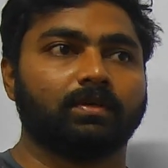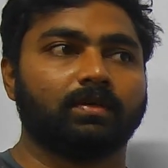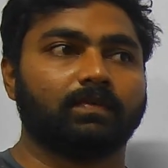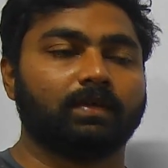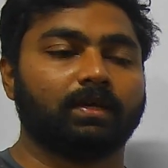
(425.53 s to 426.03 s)

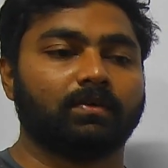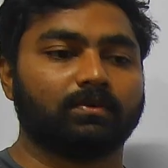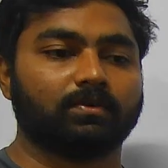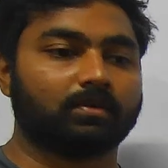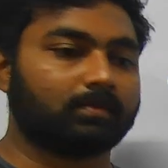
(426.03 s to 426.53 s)
Okay, we
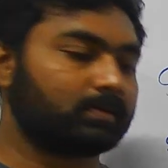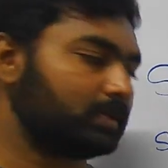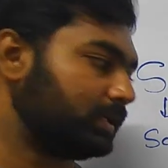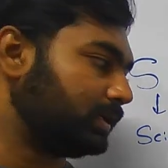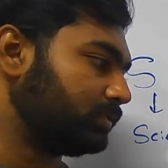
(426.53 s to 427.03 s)
have talked
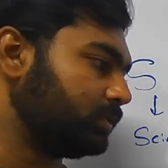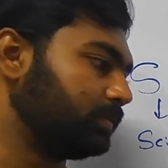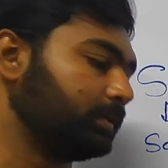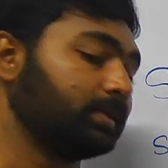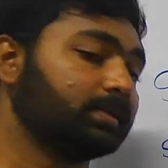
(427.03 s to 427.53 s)
about that
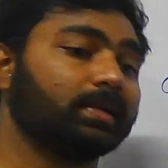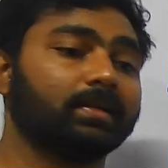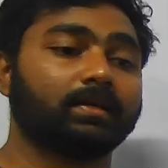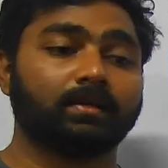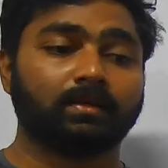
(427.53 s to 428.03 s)
natural product, and